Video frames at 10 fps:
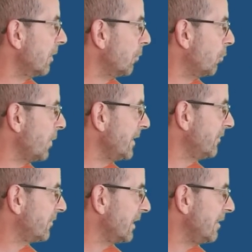
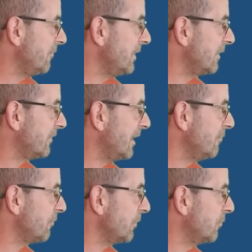Wednesday, the
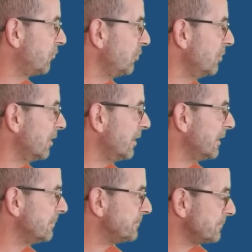10th of
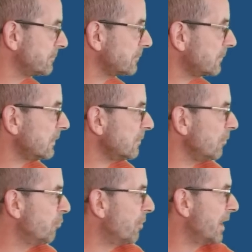July,
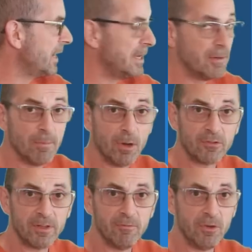rain
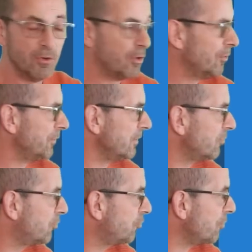mostly in the north.
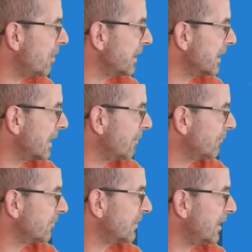It's drier now in
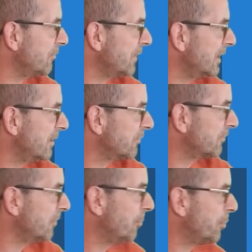the south, and if the
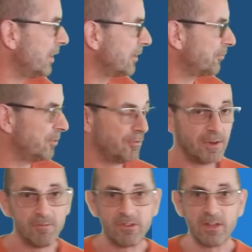sun breaks through
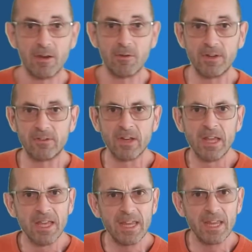there in the southeast,
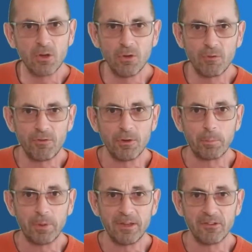it could feel
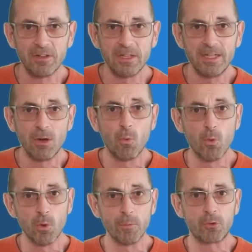pleasantly
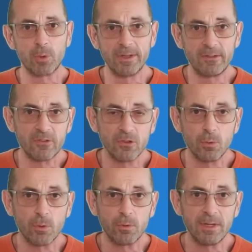warm,
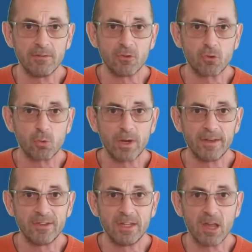22 or even
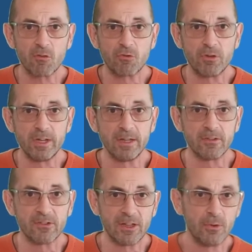23
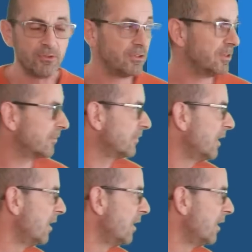Celsius.